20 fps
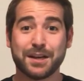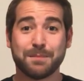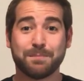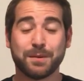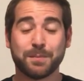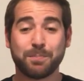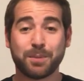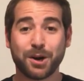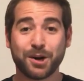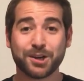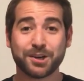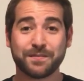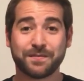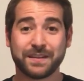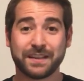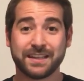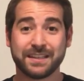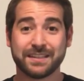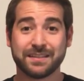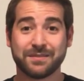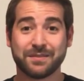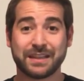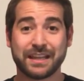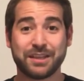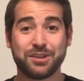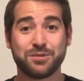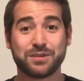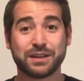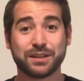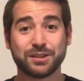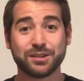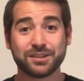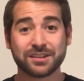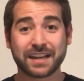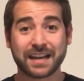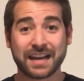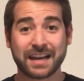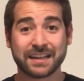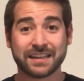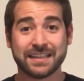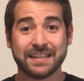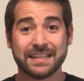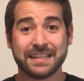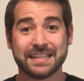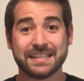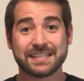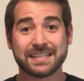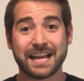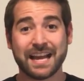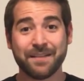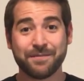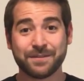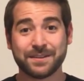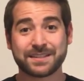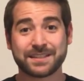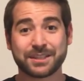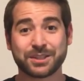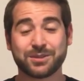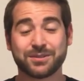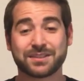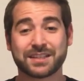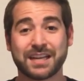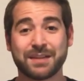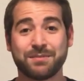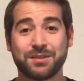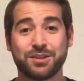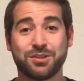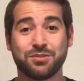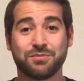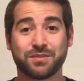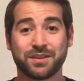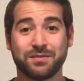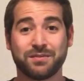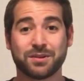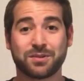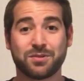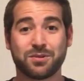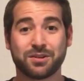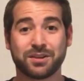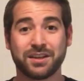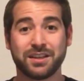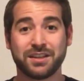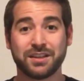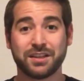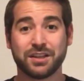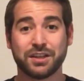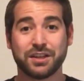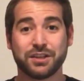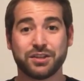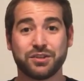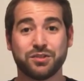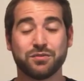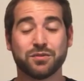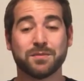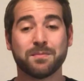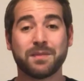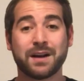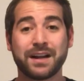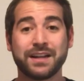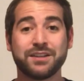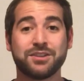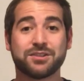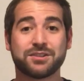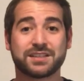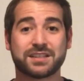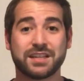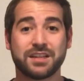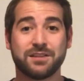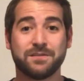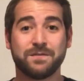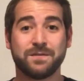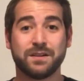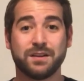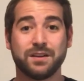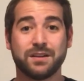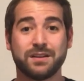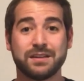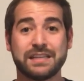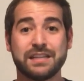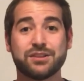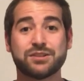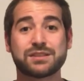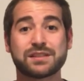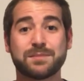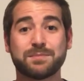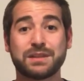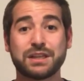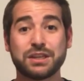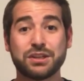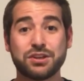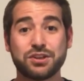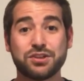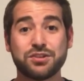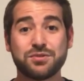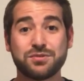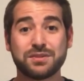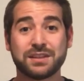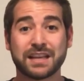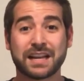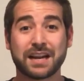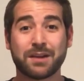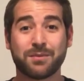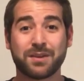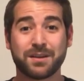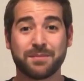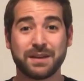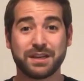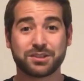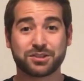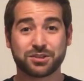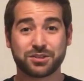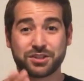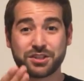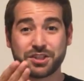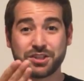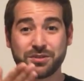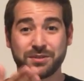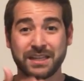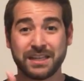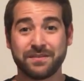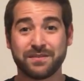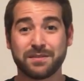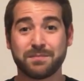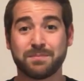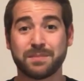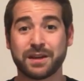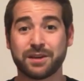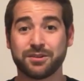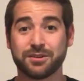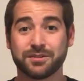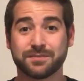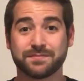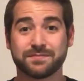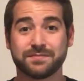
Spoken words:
but part of it that you can look at is every single time that you re-record it, you remind yourself, here's something new that I want to make sure to do even better.